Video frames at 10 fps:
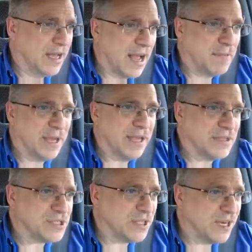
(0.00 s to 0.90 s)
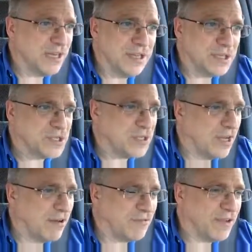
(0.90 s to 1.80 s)
I began studying this
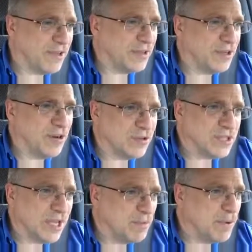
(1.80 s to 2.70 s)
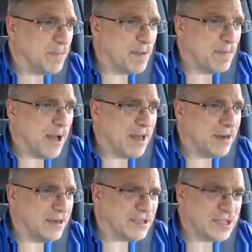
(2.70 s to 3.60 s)
stuff and, you know, telling people about
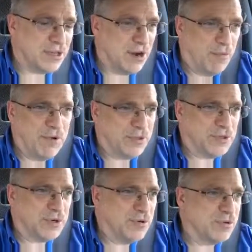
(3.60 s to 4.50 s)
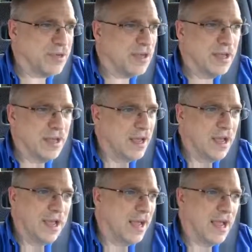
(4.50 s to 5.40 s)
it because, you know, I want the truth.
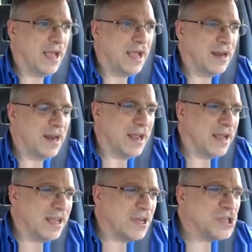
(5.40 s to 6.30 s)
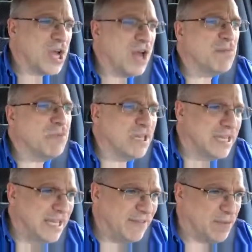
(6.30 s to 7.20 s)
And it is
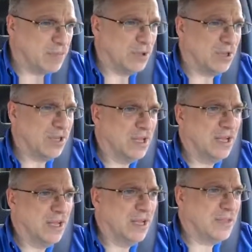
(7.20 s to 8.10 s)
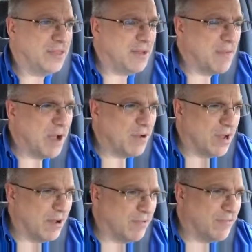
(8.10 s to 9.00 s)
unbelievable the amount
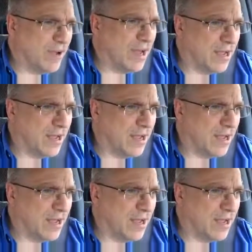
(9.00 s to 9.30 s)
of